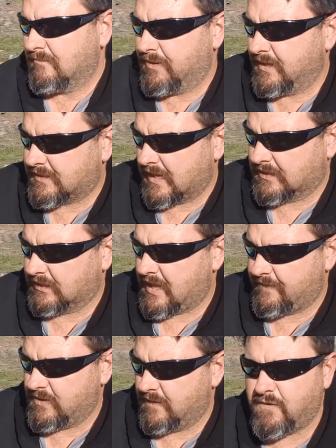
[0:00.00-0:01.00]
but it's actually
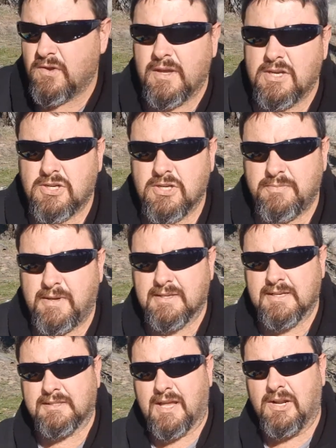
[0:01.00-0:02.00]
having a few issues
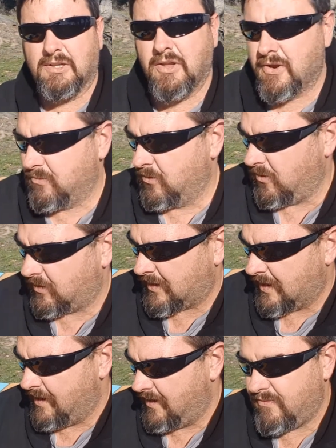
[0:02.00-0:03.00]
because it's done a lot of work
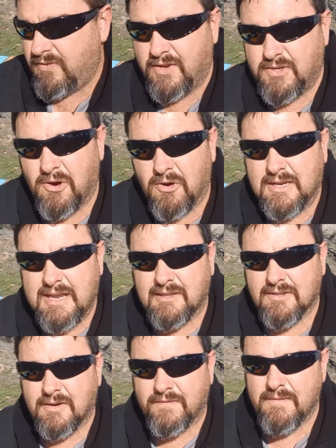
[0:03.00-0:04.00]
and the dog
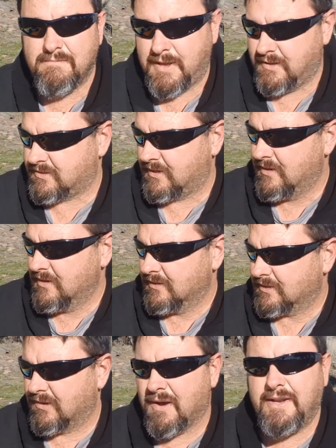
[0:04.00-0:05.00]
kicked it off the bench.
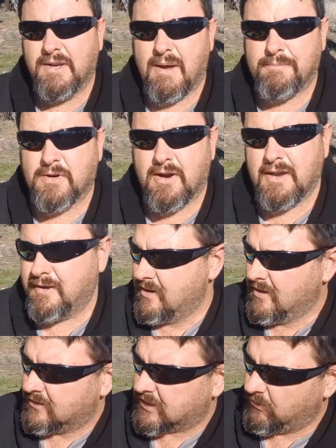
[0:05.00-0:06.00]
So I had to upgrade.
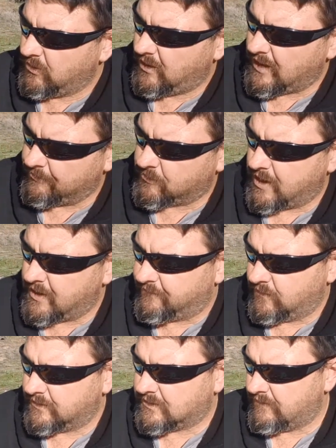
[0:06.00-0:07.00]
So when I upgraded
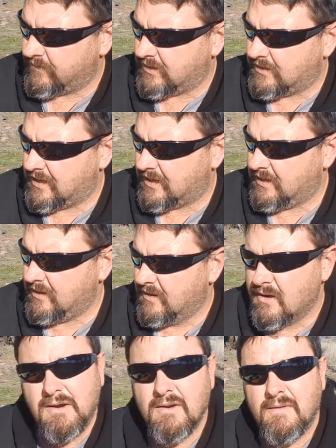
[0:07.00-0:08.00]
from the 70D,
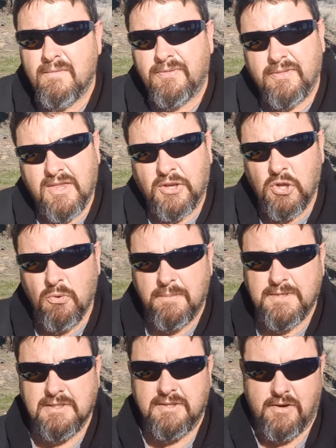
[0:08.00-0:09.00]
the two
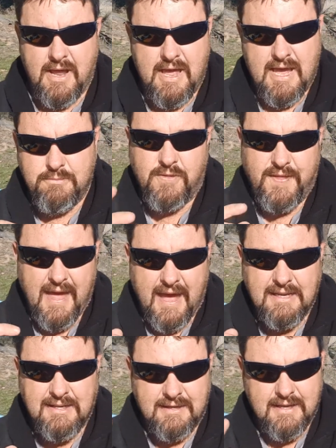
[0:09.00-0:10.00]
options that I had were the
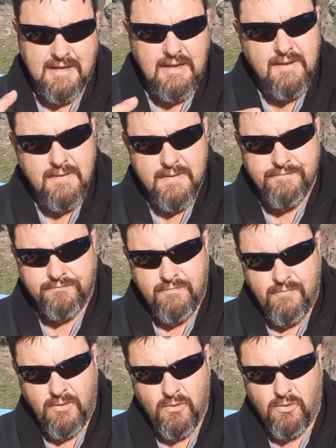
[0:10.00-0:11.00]
80D
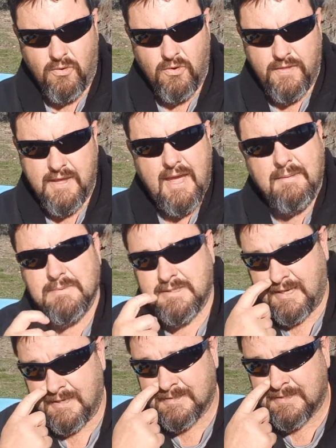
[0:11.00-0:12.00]
or the
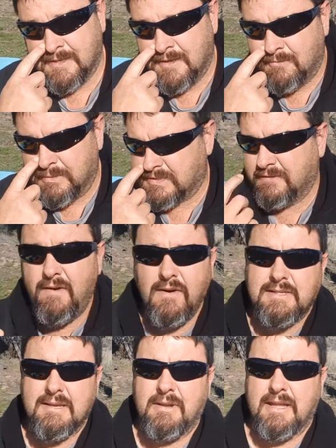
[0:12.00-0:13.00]
M6, which are very
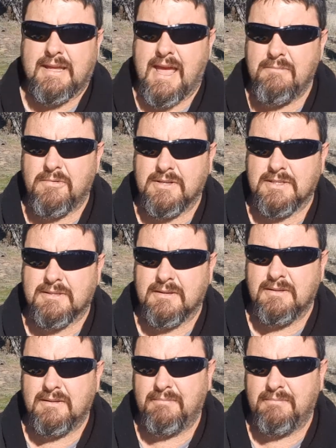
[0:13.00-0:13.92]
similar cameras,